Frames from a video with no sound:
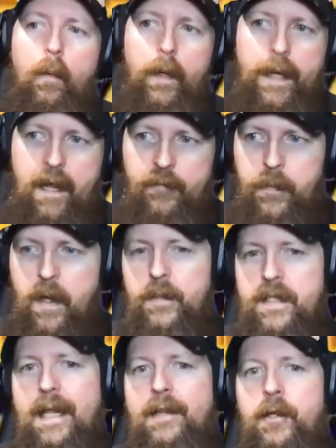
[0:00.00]
What I have a
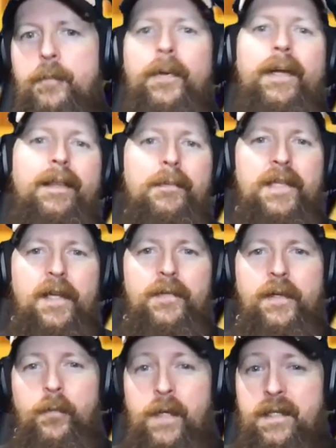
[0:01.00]
problem is they're putting
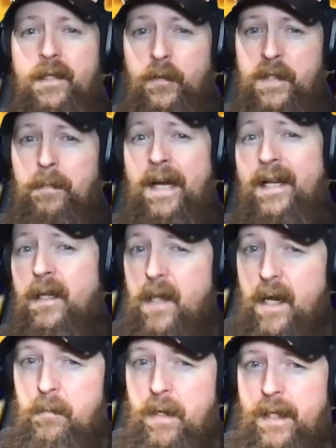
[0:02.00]
themselves at risk of spending a
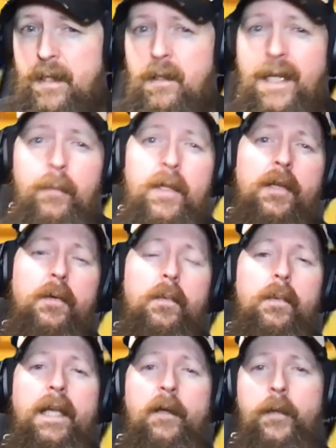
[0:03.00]
lot of money. Like when you,
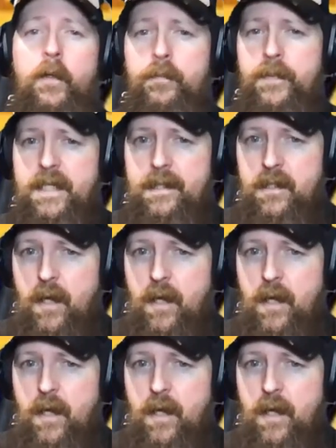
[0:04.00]
if you mm.